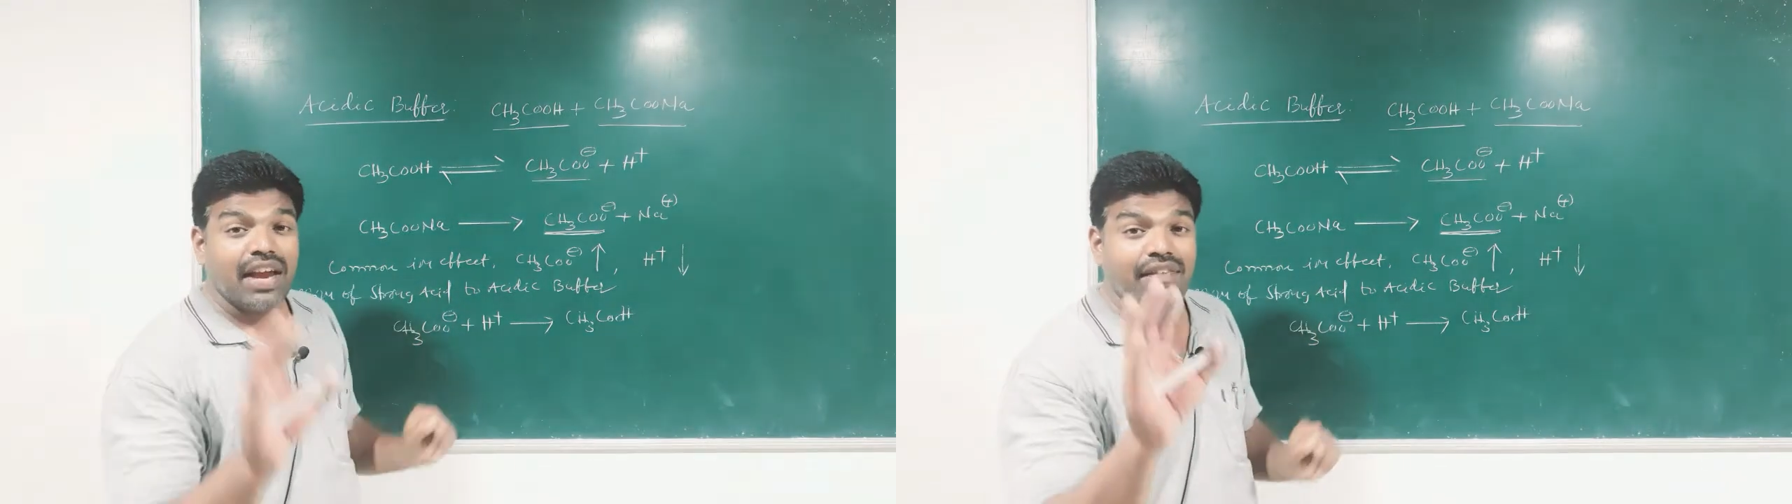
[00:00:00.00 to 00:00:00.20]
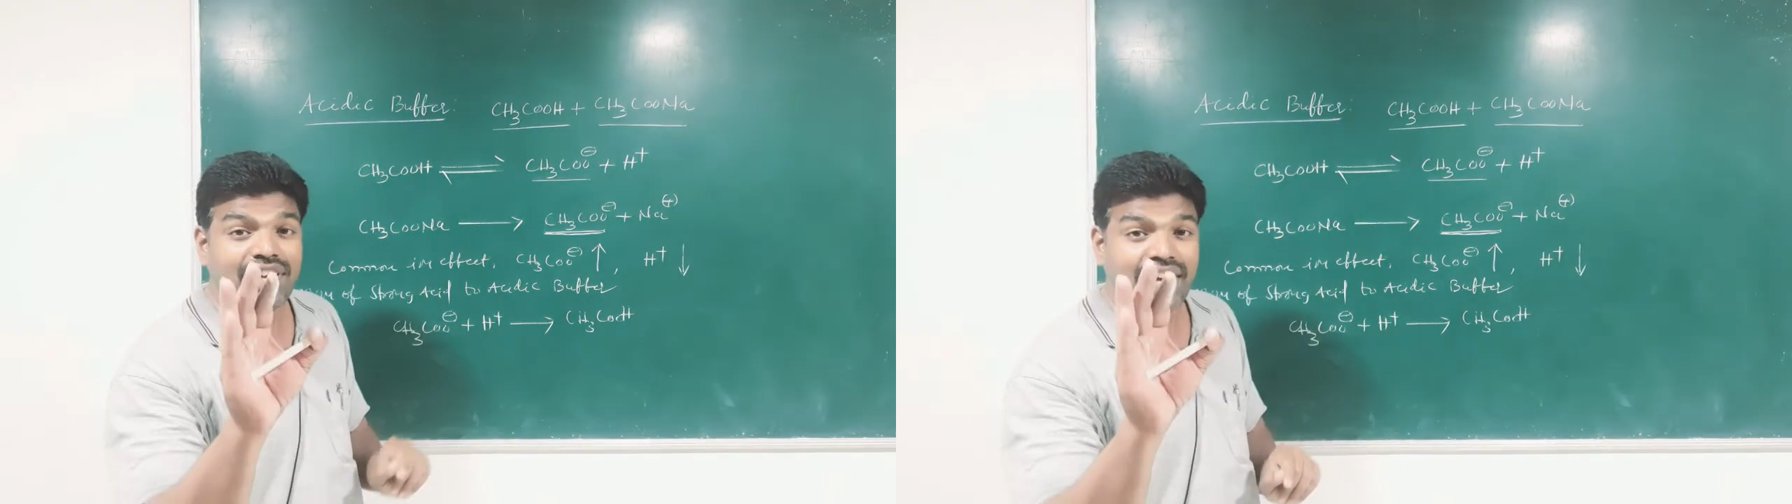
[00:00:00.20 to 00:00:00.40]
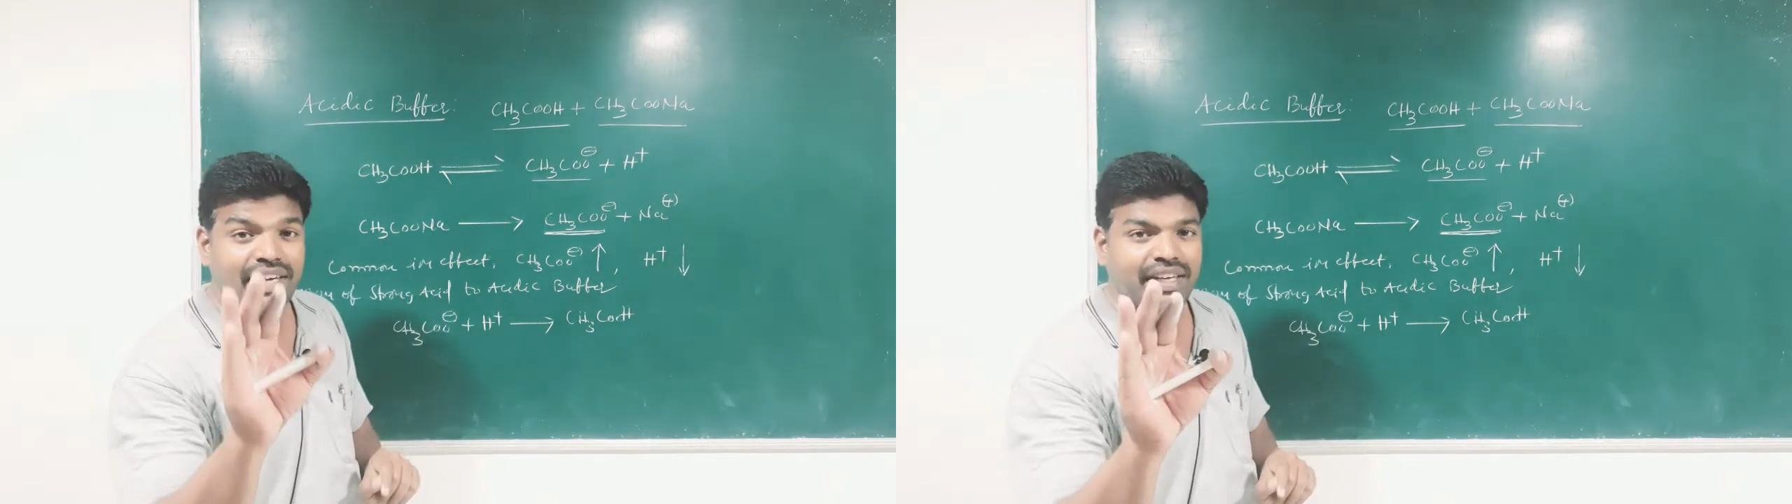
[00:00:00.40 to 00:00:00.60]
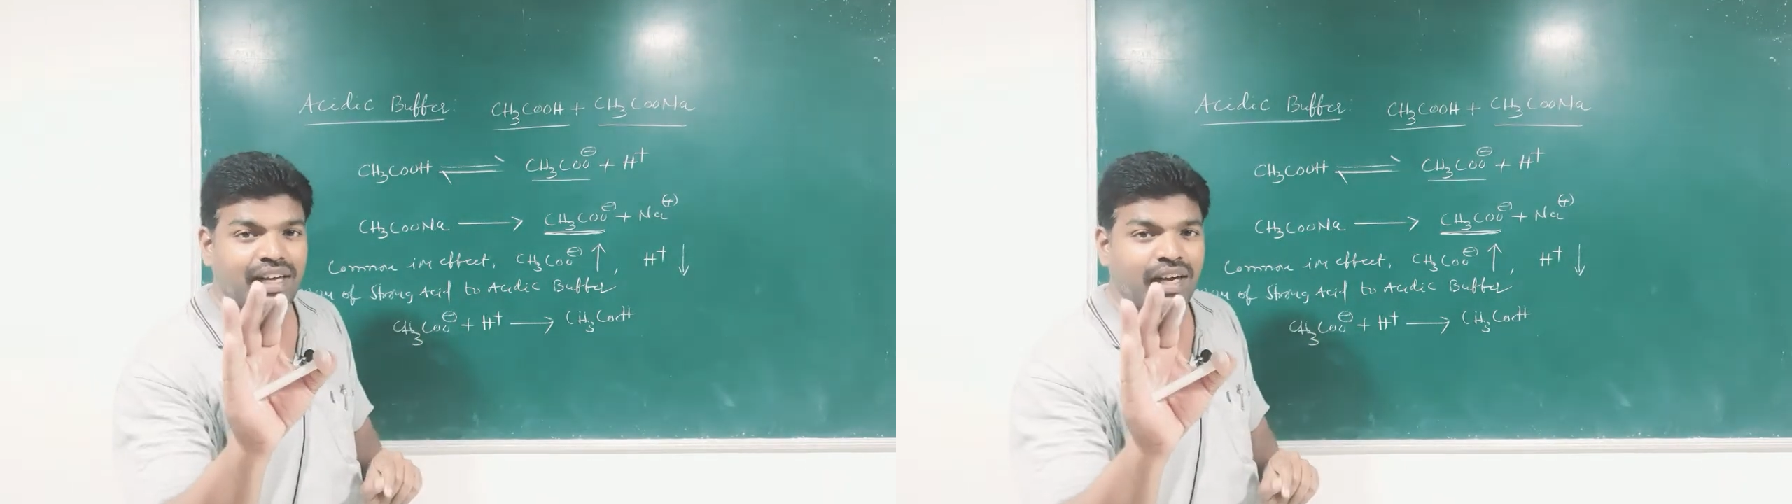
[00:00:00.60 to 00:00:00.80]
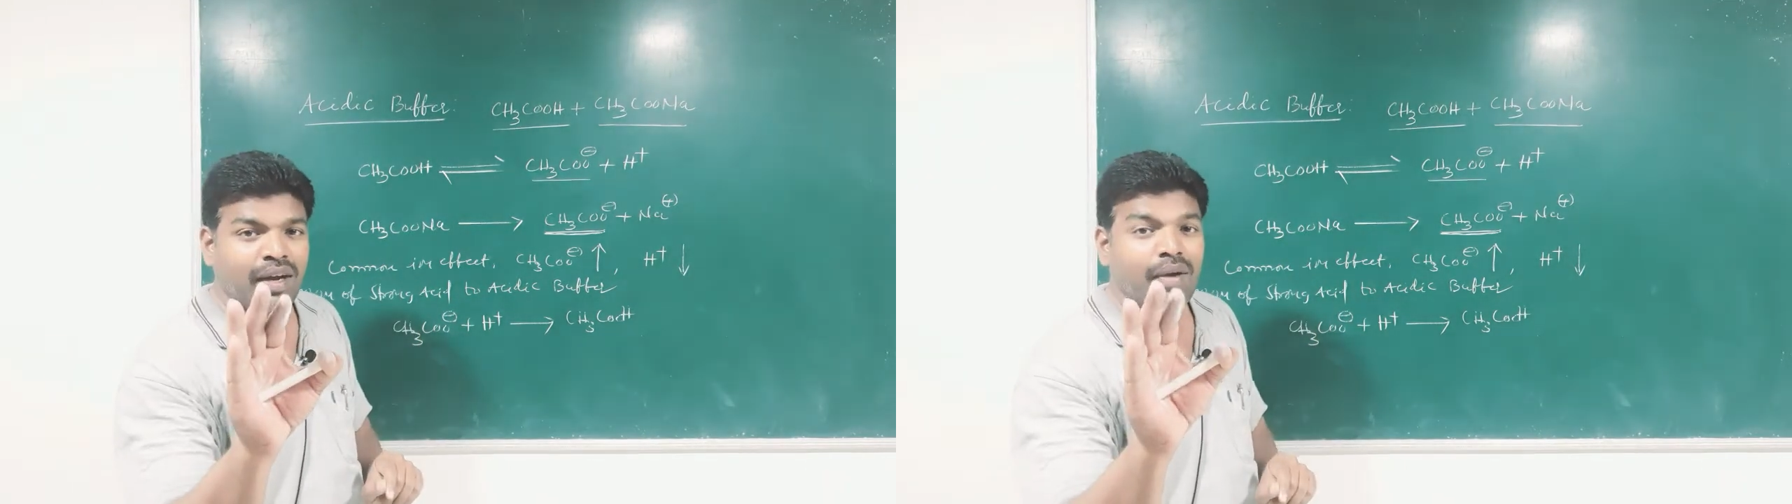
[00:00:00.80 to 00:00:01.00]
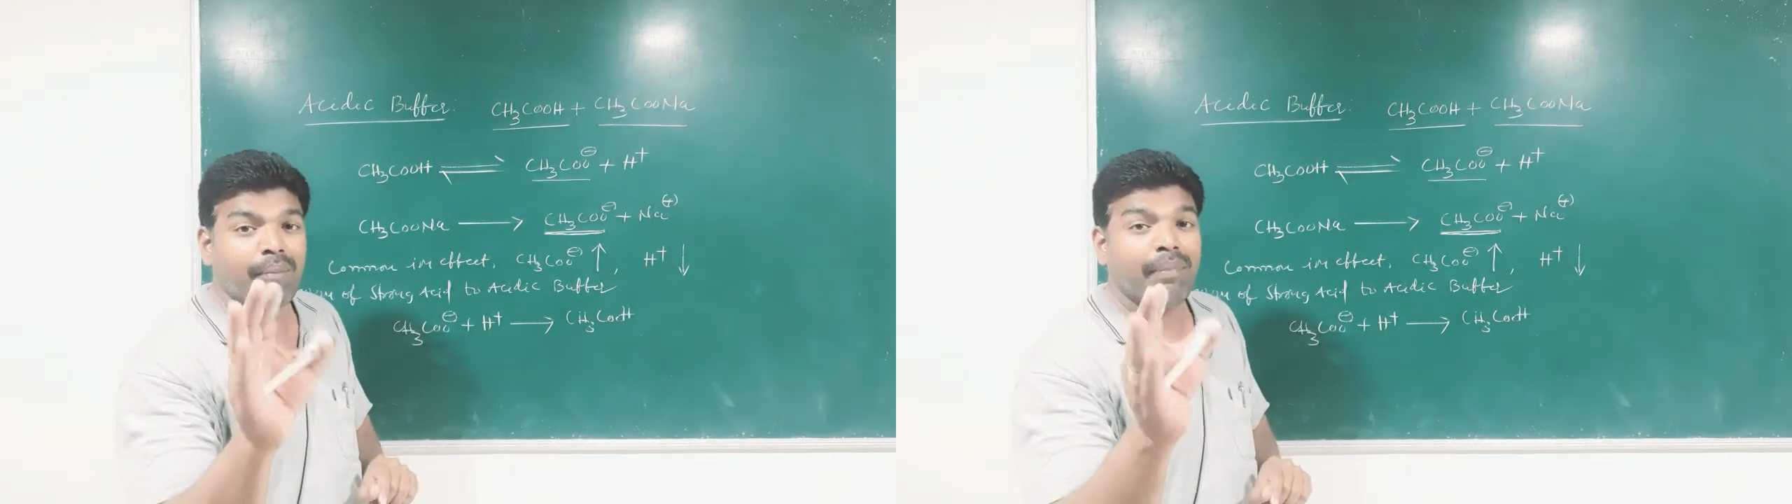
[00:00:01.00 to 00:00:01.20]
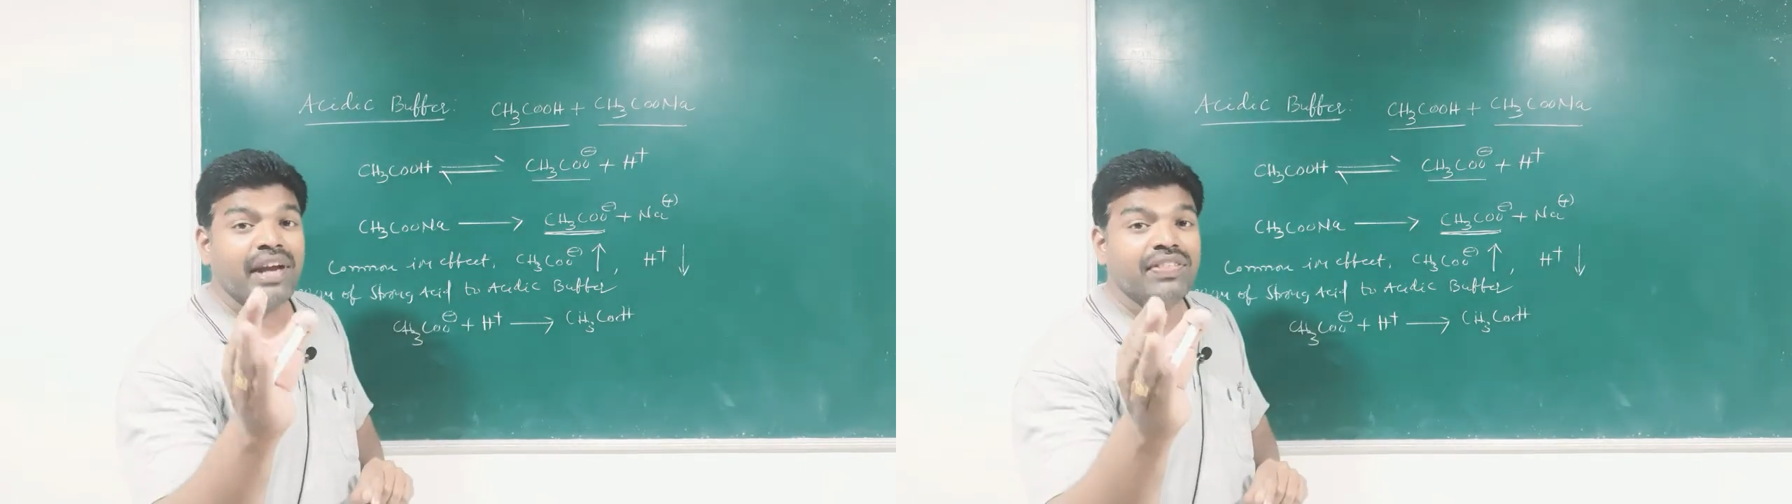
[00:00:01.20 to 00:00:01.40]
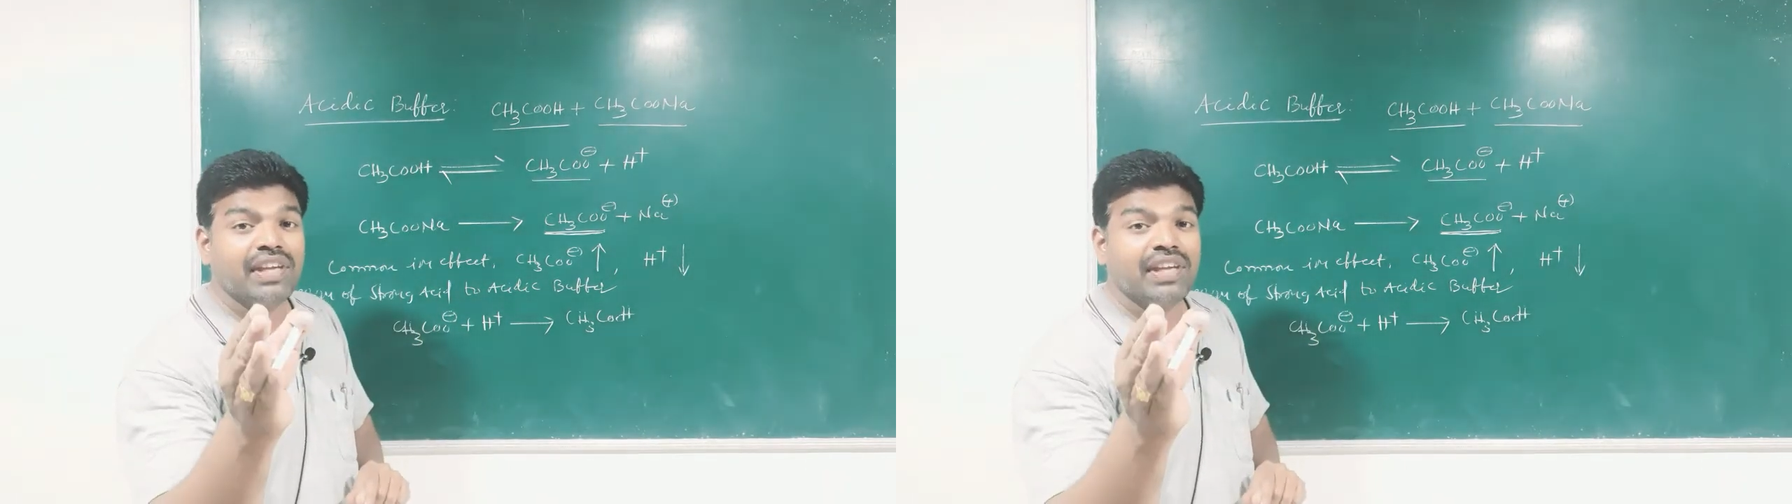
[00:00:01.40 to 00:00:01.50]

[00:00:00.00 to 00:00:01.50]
evident by